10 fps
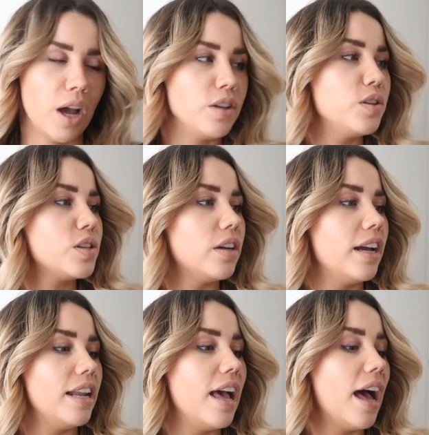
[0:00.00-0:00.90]
on how you
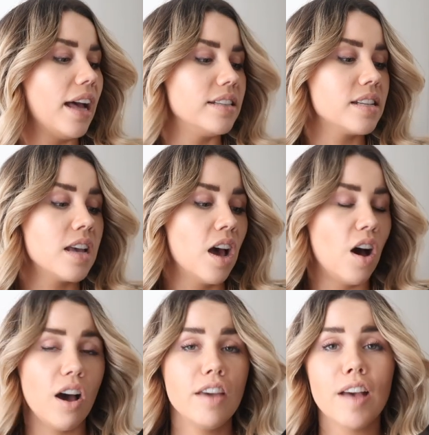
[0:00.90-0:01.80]
style it. And
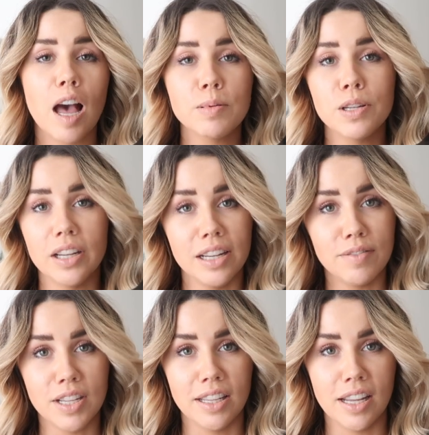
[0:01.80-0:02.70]
I've absolutely
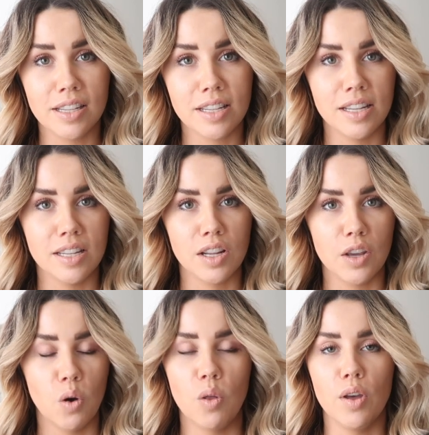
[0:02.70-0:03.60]
lived in these since I
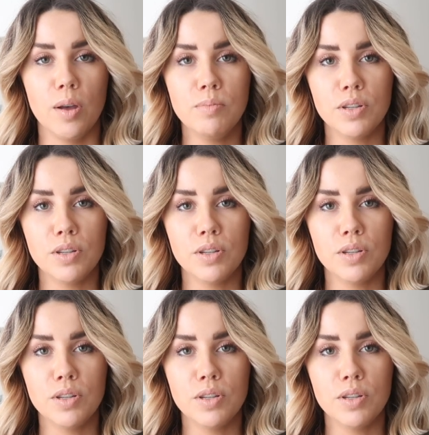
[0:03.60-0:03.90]
got them.